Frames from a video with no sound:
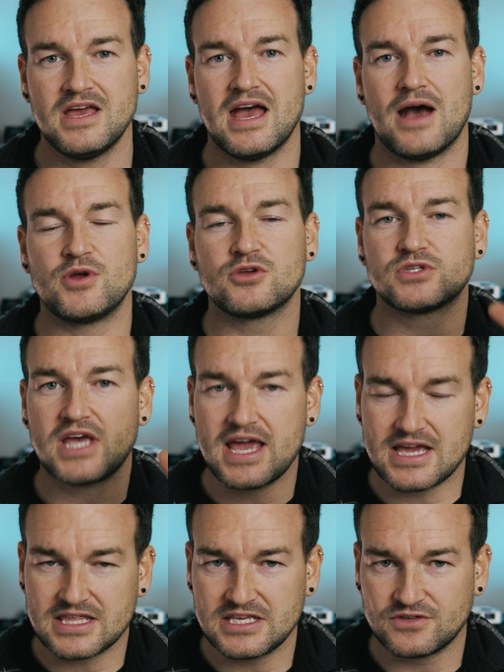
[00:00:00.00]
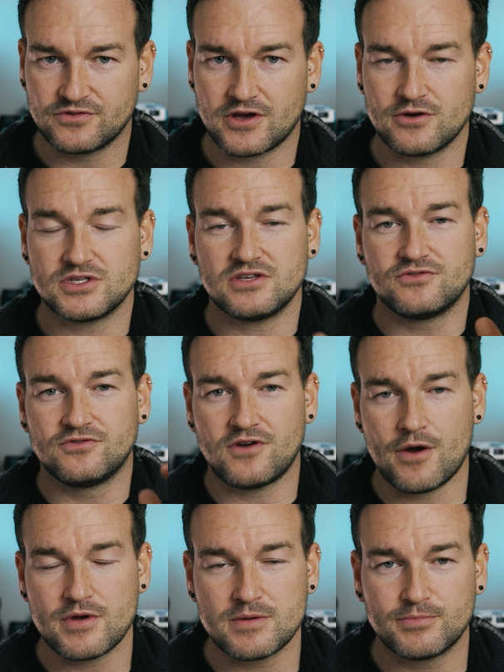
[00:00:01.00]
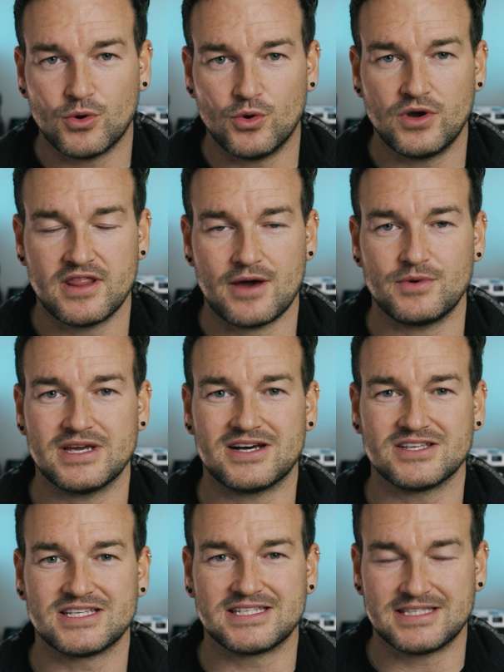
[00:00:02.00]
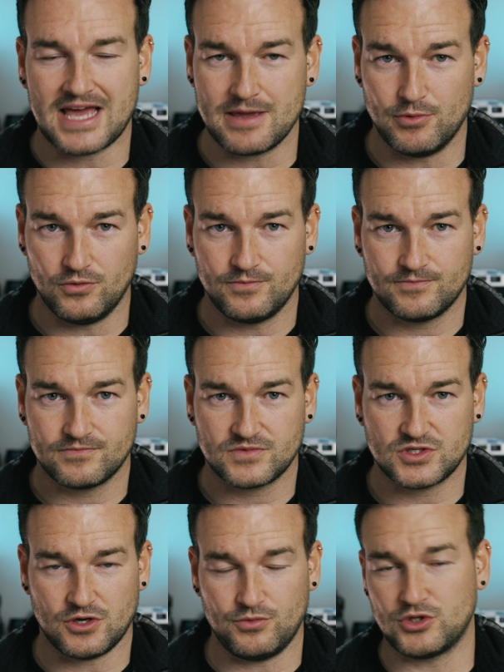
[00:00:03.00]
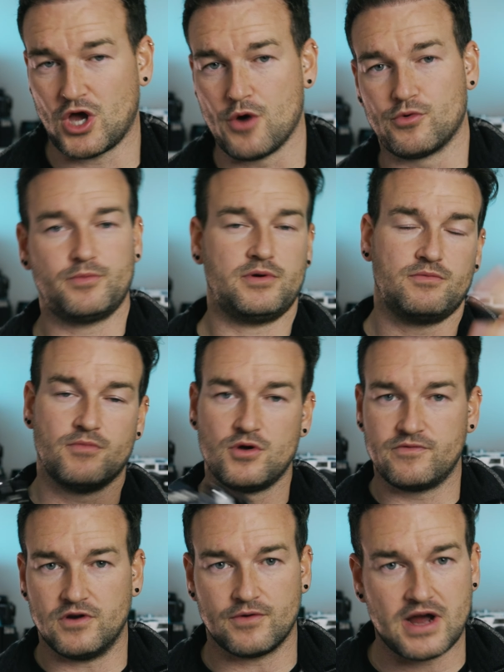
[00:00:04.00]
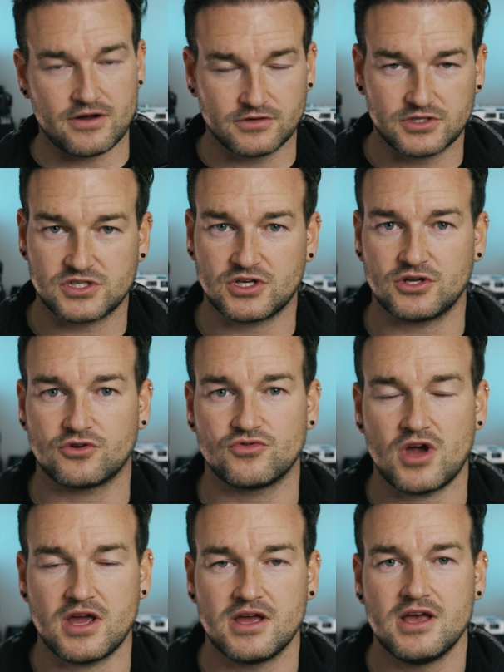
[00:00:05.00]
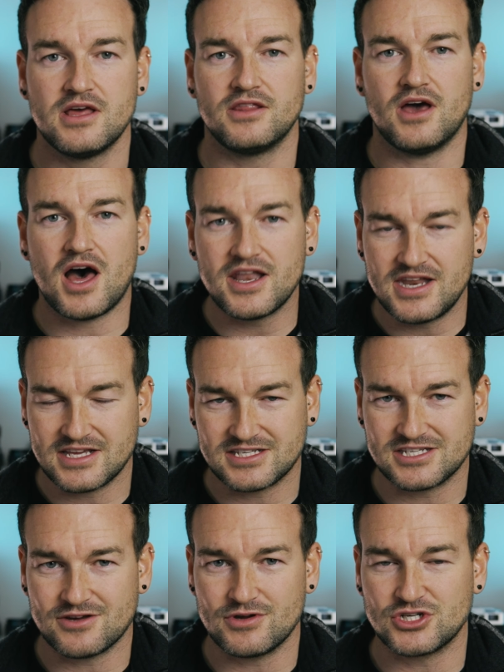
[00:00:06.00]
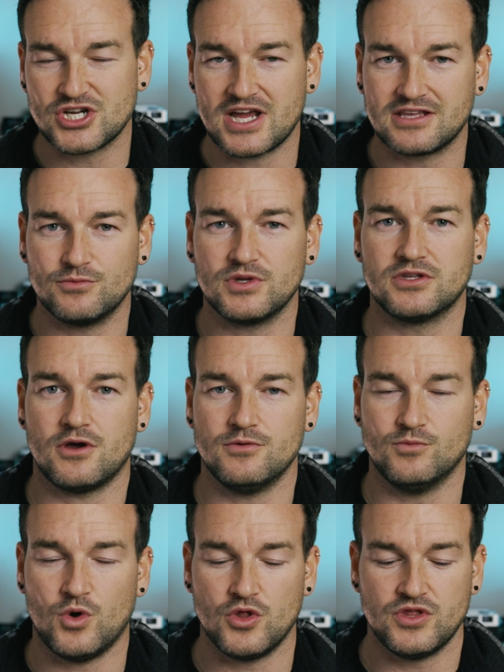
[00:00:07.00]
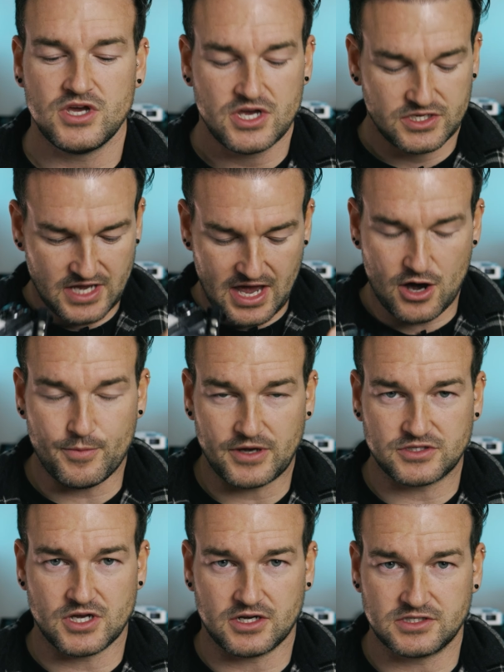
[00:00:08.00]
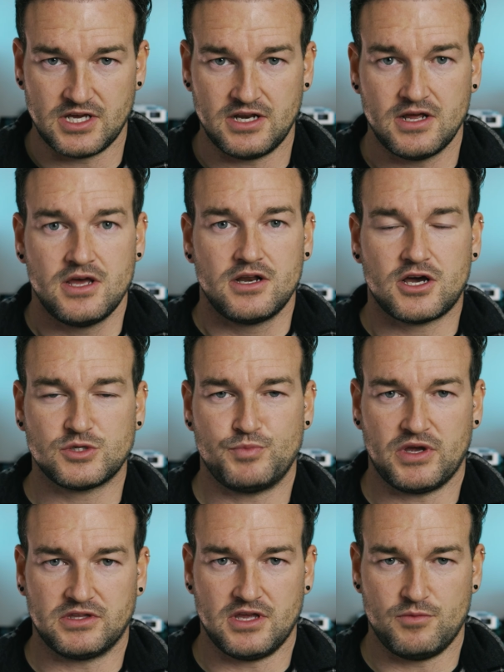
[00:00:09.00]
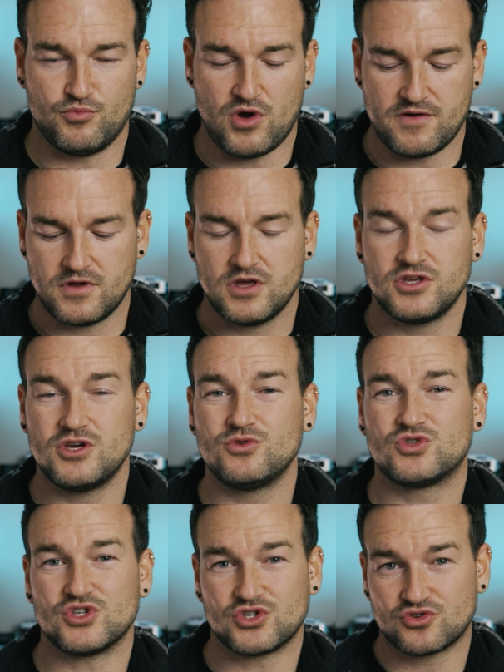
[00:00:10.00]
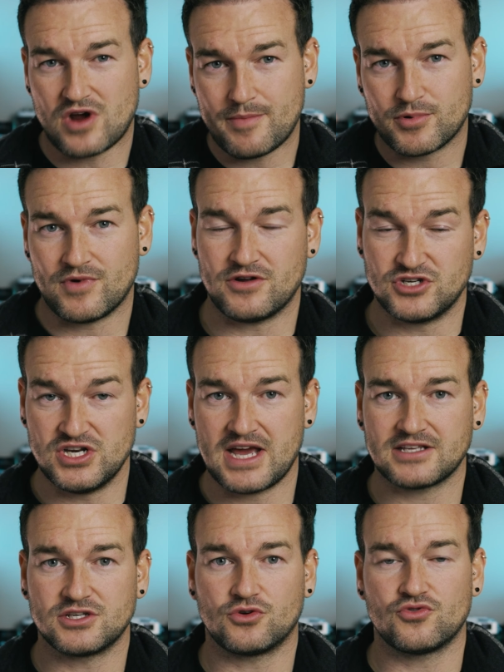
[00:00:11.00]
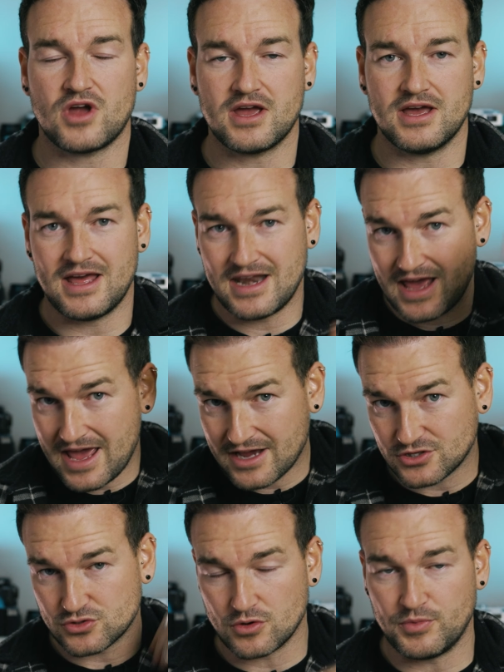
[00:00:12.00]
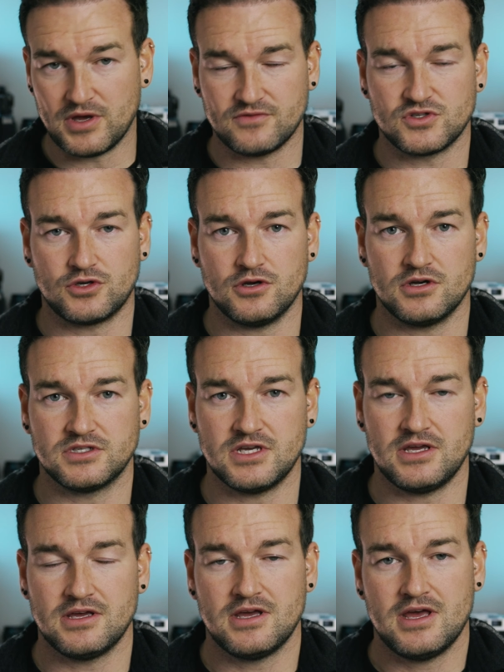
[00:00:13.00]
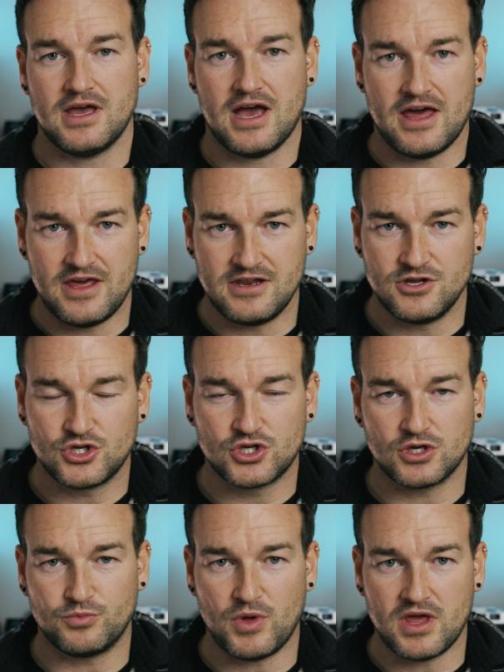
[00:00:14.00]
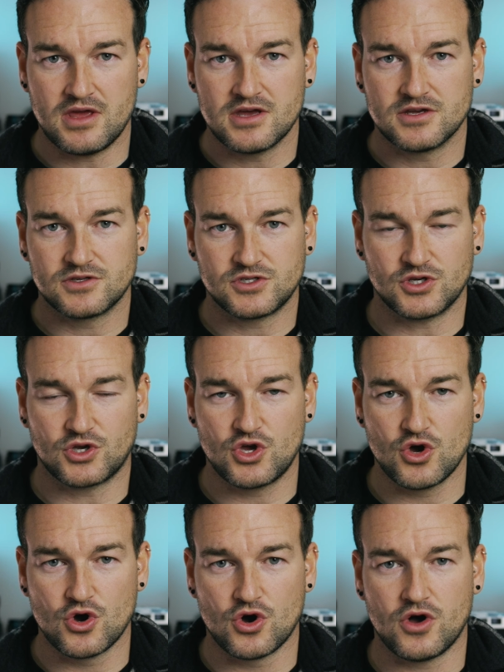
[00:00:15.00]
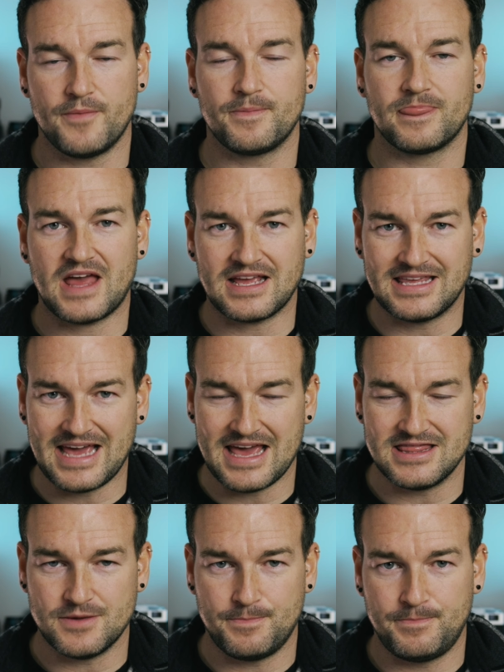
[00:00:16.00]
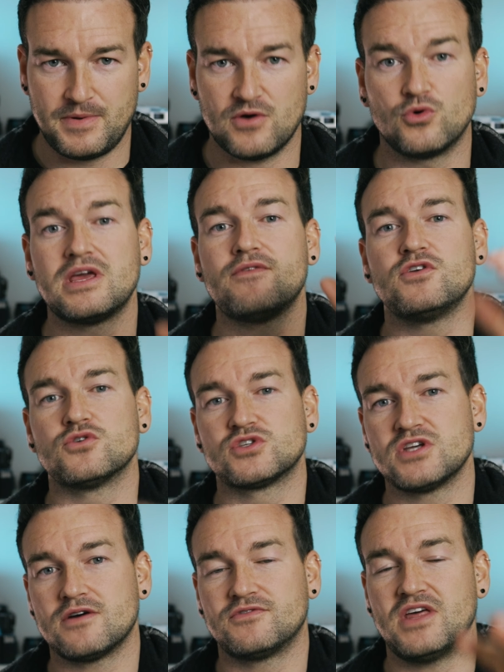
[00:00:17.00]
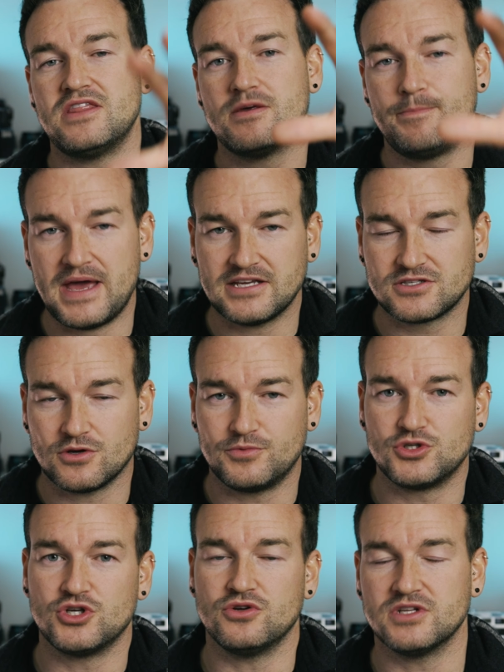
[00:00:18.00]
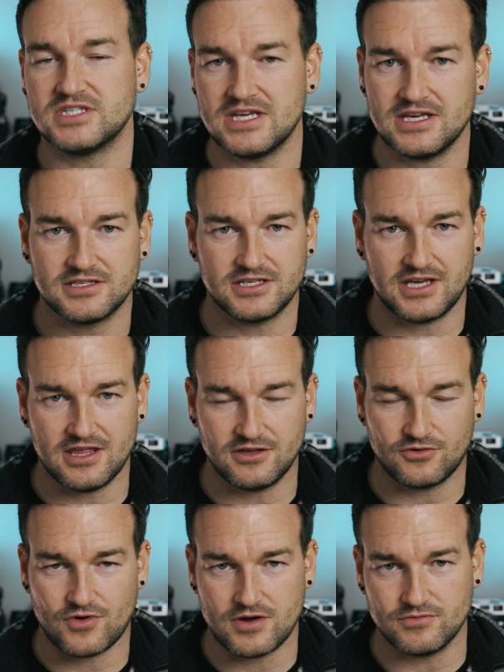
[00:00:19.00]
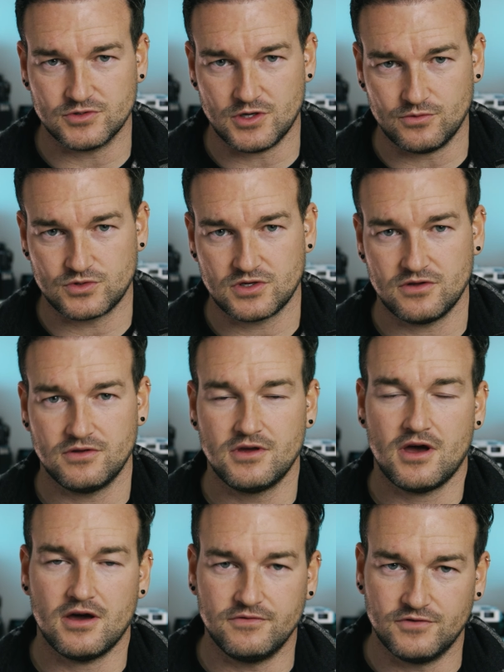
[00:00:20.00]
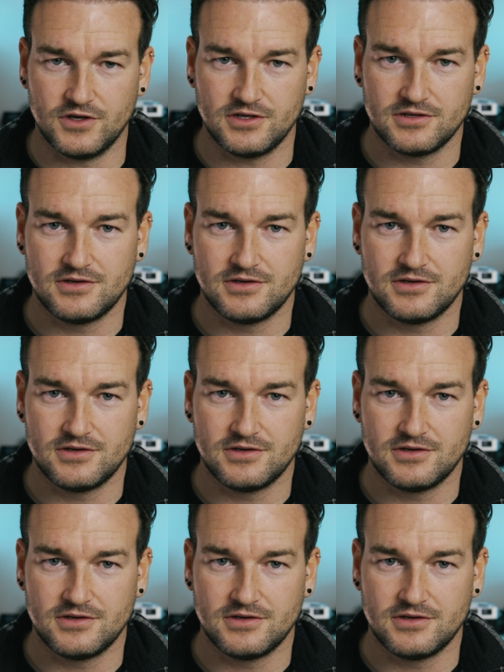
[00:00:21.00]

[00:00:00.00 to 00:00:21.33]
And when you're taking these photos, it's very important that we are stable. So we don't want to be moving around because it's going to create unnecessary shake that we don't want. So elbows tucked in, nice big deep breath. Use the strap around your neck to create an extra bit of security, and then you should be secure and getting giving yourself then the best opportunity to get the great results, hopefully.